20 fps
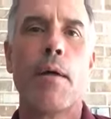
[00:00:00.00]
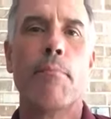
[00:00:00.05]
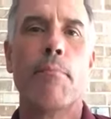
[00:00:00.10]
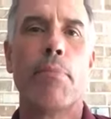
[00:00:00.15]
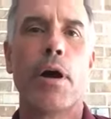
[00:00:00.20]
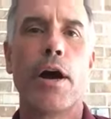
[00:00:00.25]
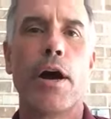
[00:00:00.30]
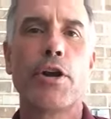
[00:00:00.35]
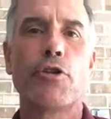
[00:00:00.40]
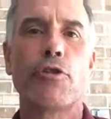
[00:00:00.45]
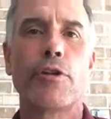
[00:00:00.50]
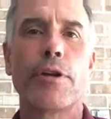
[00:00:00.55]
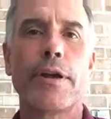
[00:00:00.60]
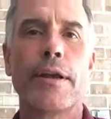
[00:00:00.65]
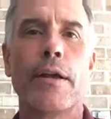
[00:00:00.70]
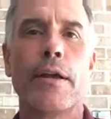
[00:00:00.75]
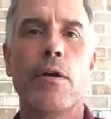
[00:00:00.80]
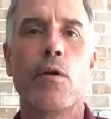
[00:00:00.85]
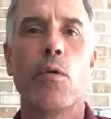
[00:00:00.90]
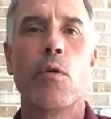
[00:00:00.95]

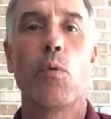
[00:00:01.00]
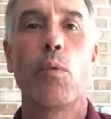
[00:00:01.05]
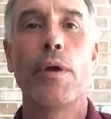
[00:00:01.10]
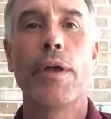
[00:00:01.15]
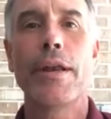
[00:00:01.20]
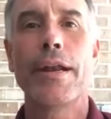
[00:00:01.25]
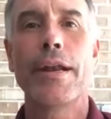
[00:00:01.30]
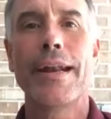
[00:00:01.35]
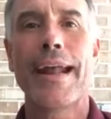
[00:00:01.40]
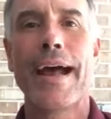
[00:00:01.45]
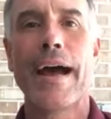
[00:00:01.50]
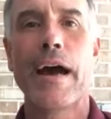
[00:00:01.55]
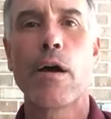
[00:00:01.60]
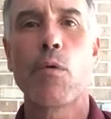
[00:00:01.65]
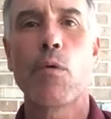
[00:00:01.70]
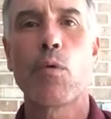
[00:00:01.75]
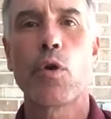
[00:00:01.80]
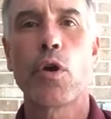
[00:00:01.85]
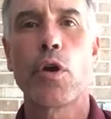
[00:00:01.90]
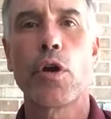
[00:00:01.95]
pondering when and how
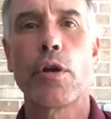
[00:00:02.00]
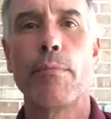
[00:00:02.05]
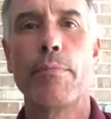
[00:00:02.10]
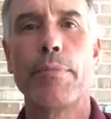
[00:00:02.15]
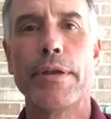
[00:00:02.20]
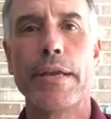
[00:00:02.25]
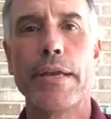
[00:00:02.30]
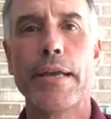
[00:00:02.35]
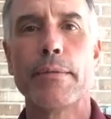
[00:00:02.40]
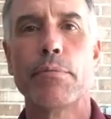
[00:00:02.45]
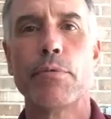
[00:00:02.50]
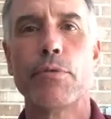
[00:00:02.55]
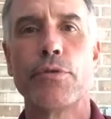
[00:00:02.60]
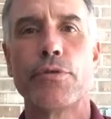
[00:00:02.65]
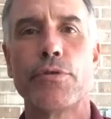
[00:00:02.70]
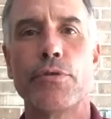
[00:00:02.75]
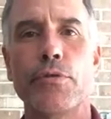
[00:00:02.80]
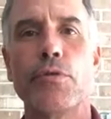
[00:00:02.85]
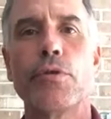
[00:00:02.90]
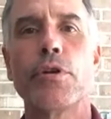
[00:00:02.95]
we're going to be able
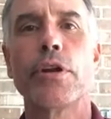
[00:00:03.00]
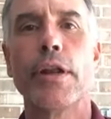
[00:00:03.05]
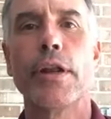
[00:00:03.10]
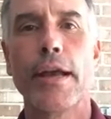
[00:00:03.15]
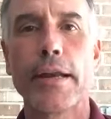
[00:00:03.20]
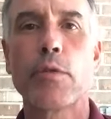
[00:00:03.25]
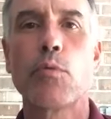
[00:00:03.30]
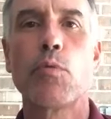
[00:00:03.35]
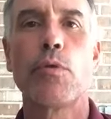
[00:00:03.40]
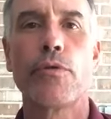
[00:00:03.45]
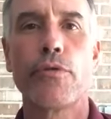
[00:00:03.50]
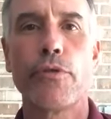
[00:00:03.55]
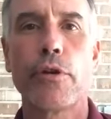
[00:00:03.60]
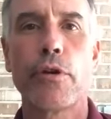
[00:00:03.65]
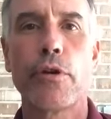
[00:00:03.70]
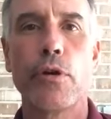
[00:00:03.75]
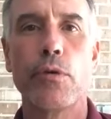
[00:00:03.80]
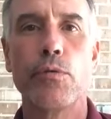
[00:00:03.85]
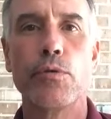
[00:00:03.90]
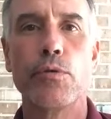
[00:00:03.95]
to connect with the
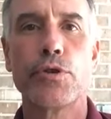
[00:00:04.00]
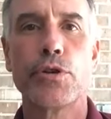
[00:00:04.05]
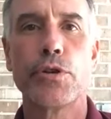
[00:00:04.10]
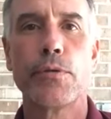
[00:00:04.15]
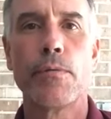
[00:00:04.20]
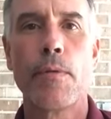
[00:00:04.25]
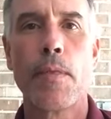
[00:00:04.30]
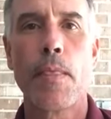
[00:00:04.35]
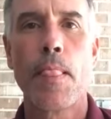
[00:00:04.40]
coach.